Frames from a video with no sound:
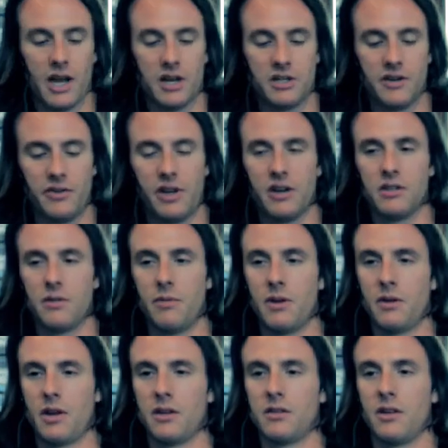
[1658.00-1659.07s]
kind of shift gears a
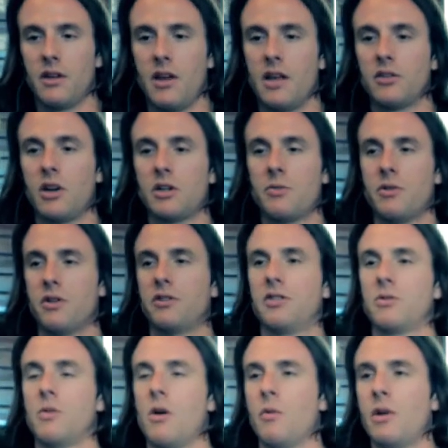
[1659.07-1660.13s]
bit because as entrepreneurs
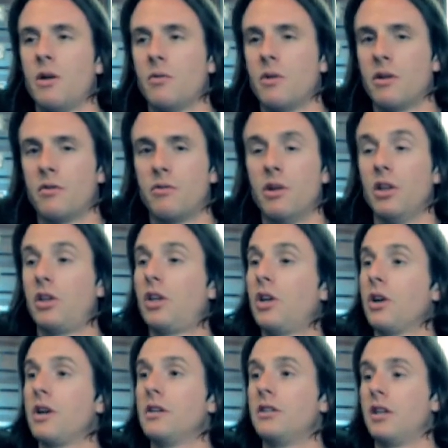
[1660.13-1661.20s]
as well, we're really
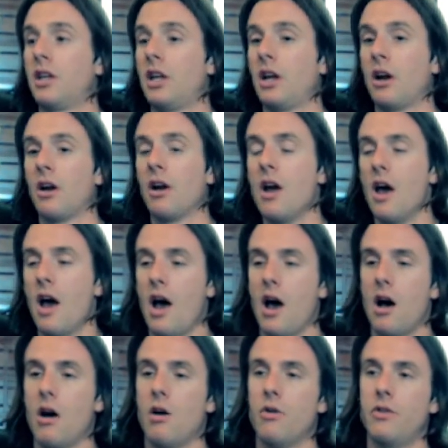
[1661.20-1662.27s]
curious to hear
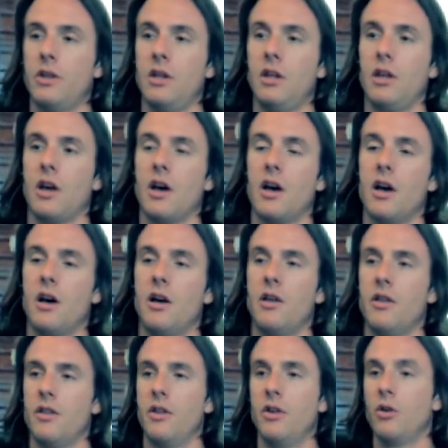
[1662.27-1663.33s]
how the
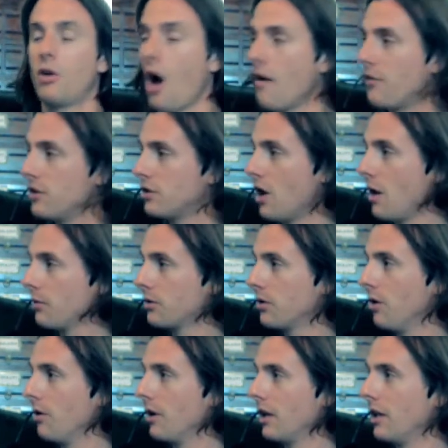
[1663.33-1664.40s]
new coffee shop's
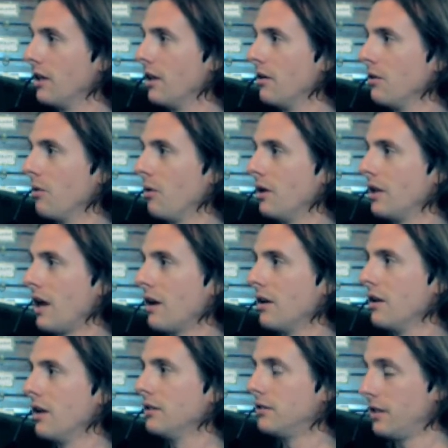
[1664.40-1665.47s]
going, and the one
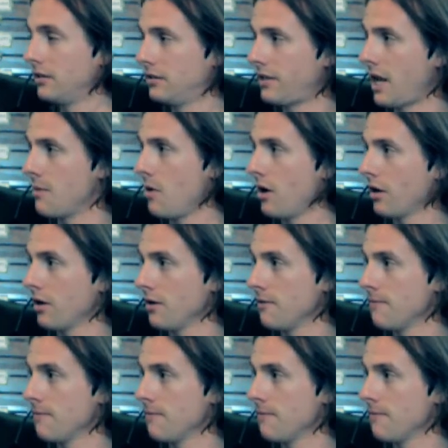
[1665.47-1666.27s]
down in Santa Monica.